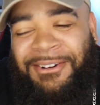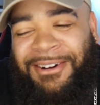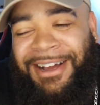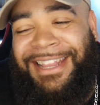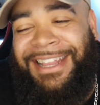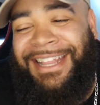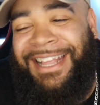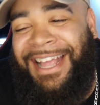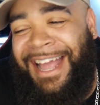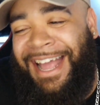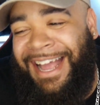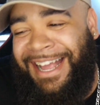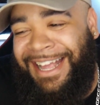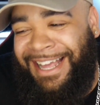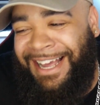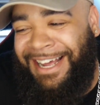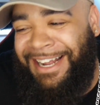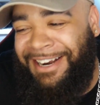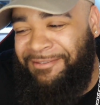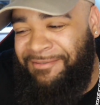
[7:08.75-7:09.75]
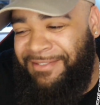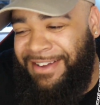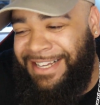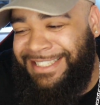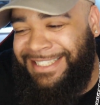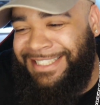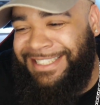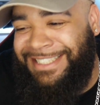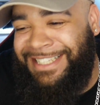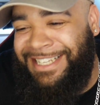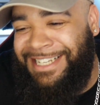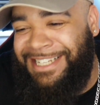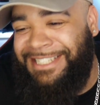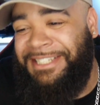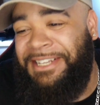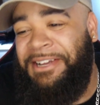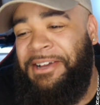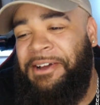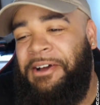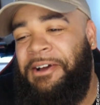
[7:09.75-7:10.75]
What the heck kind of mess is
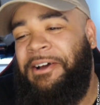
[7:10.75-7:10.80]
this?